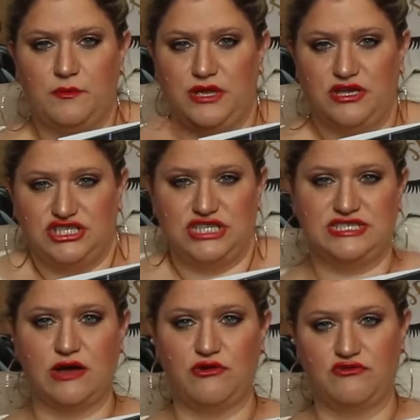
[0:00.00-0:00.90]
because she's
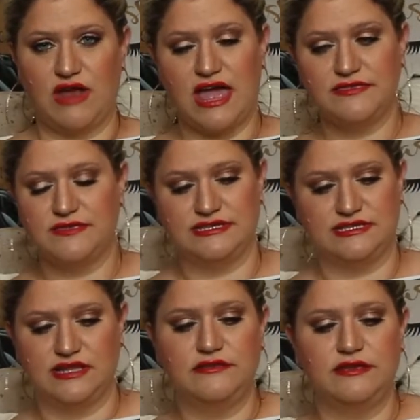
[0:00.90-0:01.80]
now a wrath,
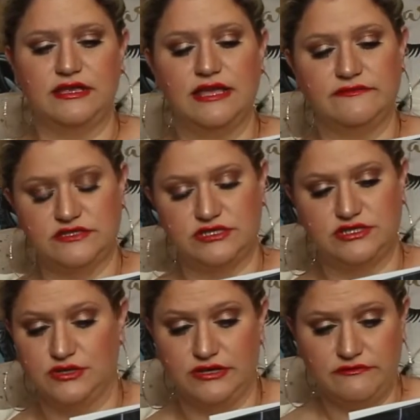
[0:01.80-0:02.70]
there's nothing left
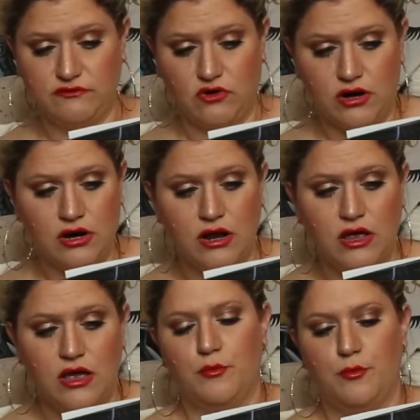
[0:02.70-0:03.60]
to live for.
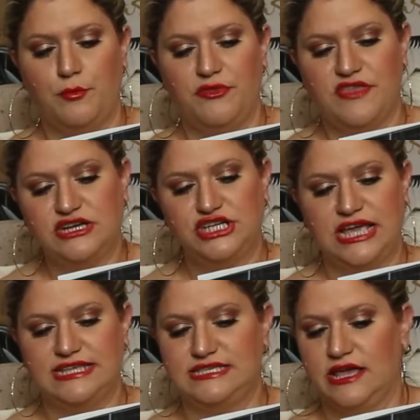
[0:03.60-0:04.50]
But then she
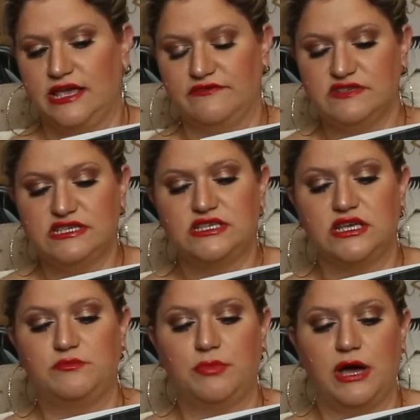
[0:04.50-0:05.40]
gets like
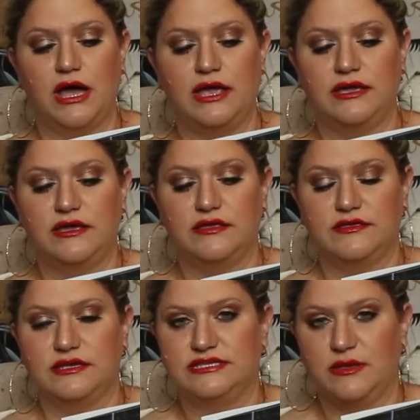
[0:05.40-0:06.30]
visited by
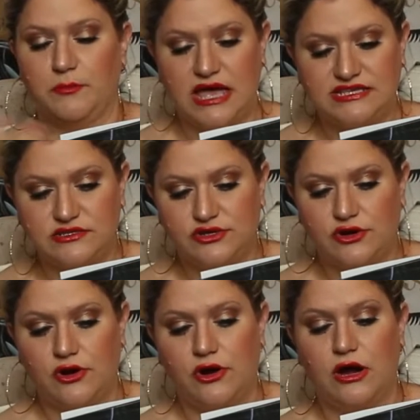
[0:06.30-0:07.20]
this
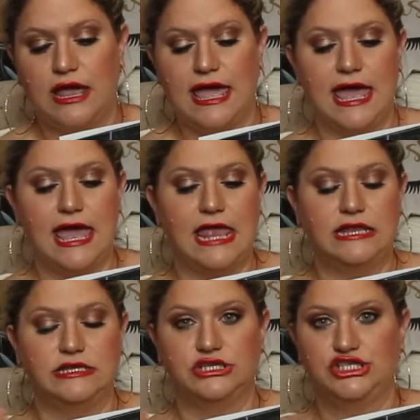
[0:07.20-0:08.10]
ambassador,
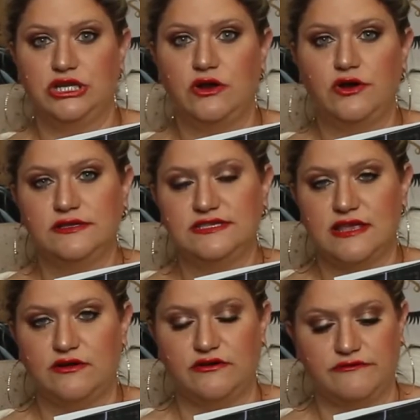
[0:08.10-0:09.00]
and she learns
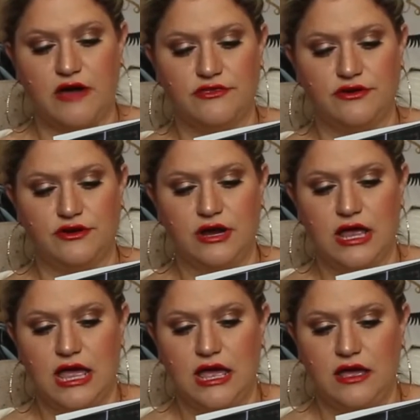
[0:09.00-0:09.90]
that her
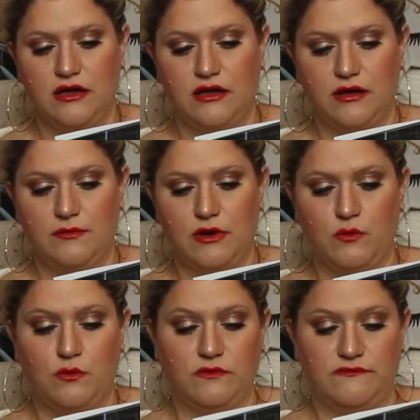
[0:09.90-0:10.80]

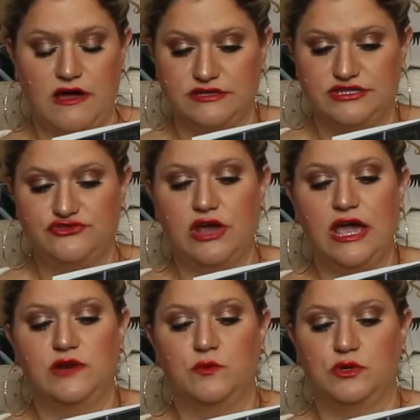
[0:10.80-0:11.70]
father's
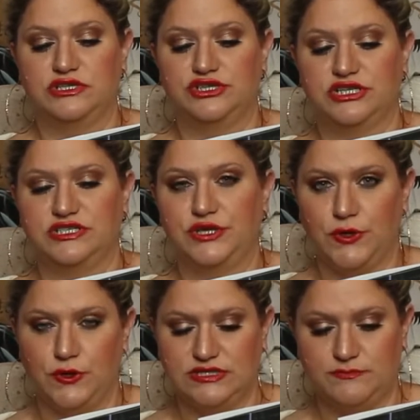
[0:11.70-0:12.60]
trade wasn't just
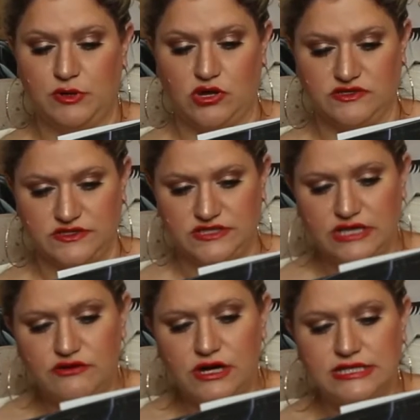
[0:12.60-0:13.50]
goods but also
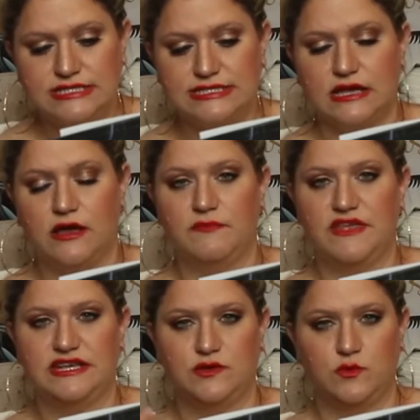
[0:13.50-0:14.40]
secrets,
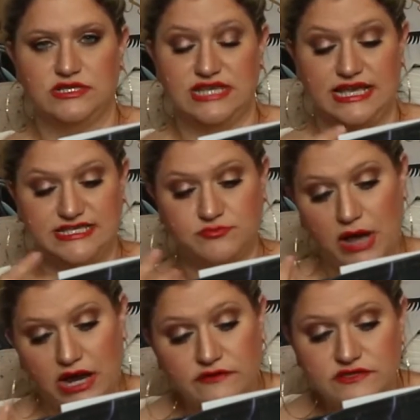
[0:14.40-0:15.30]
that he was a
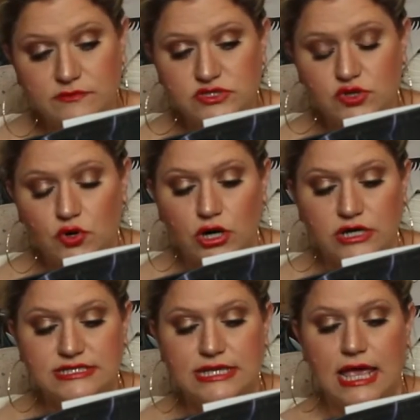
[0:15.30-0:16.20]
spy of some
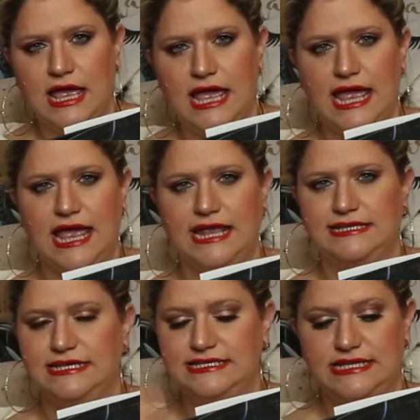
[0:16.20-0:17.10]
sorts,
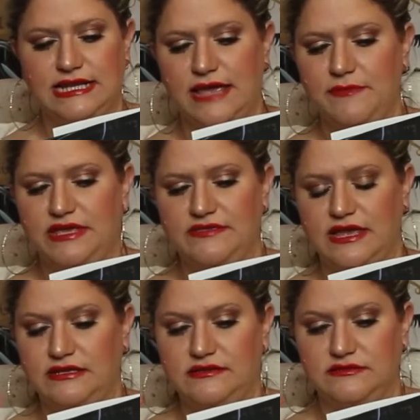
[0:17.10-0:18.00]
and he's claiming
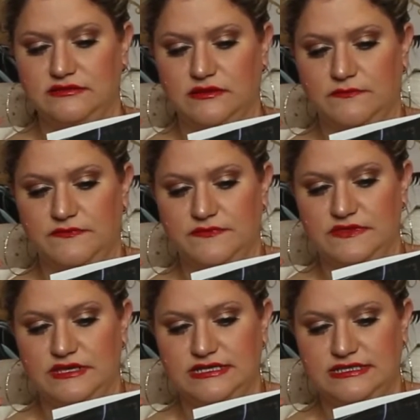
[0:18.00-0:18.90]
that
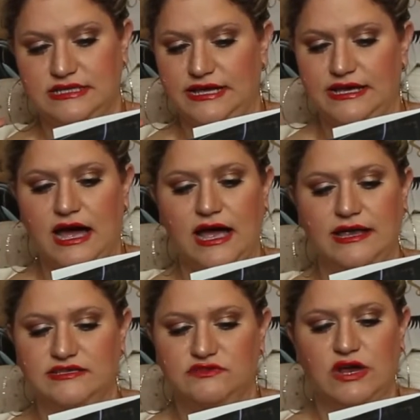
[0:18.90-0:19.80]
this like guy
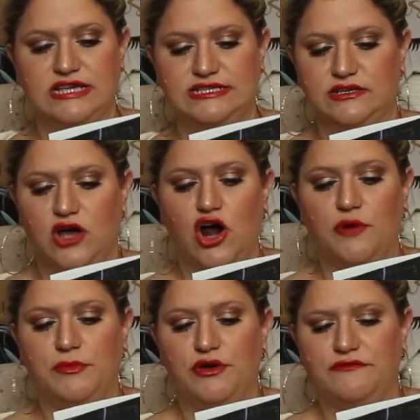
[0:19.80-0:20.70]
is raising an
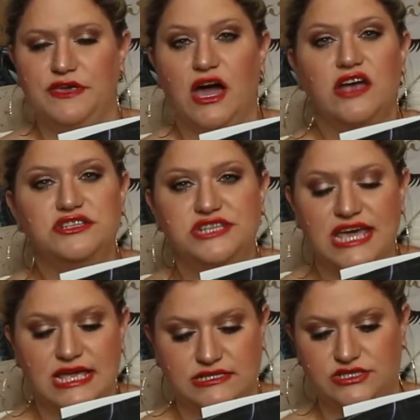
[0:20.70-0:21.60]
army of the
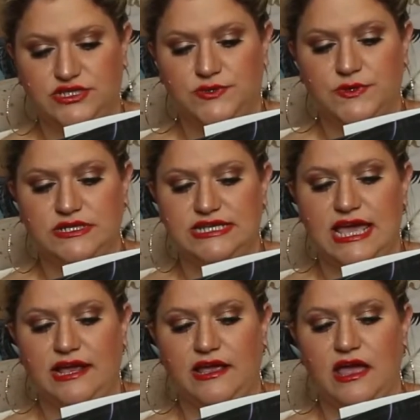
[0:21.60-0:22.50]
undead to
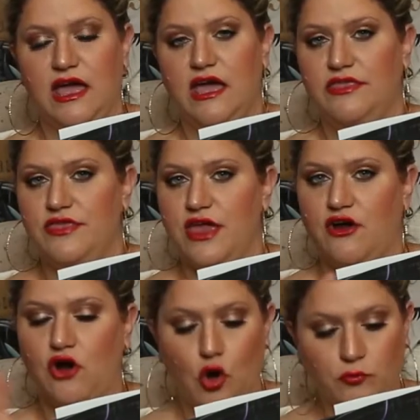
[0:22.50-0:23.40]
attack
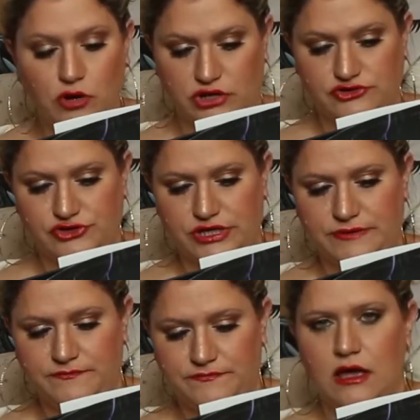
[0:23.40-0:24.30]
their home country.